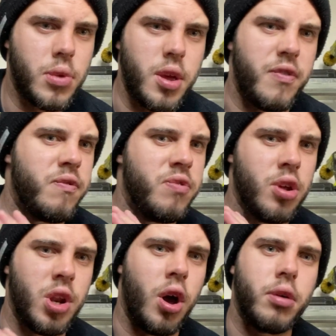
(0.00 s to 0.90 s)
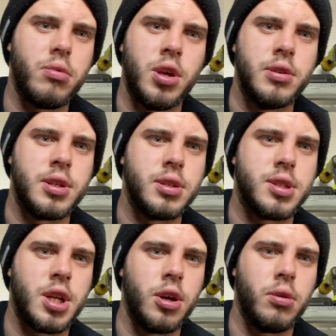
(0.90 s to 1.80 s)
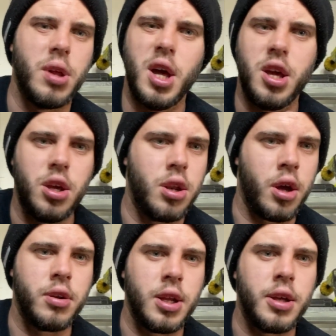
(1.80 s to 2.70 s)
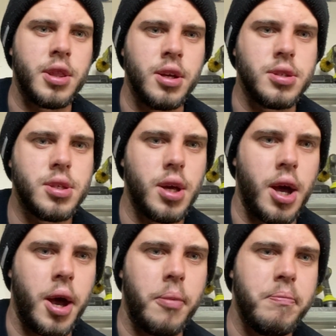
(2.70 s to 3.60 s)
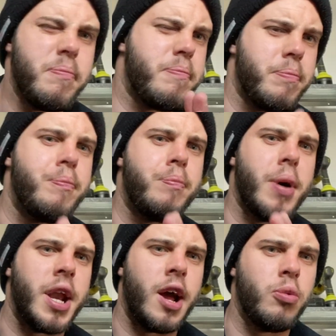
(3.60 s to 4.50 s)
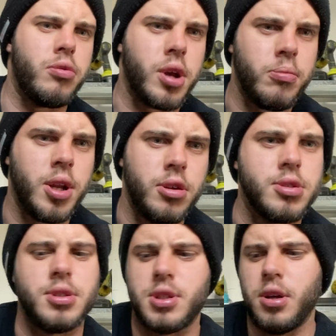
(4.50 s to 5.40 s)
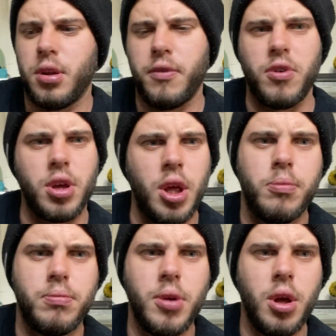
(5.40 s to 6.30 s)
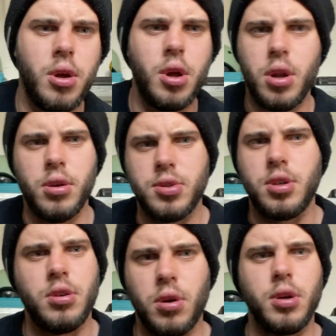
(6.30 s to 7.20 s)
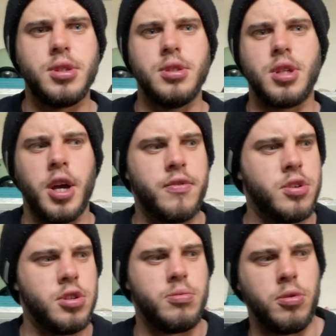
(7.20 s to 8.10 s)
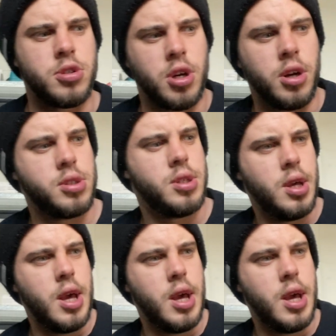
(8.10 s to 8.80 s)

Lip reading: If you're not using steel, you don't need this. But I would recommend using steel if you keep losing your hooks and stuff to small sharks.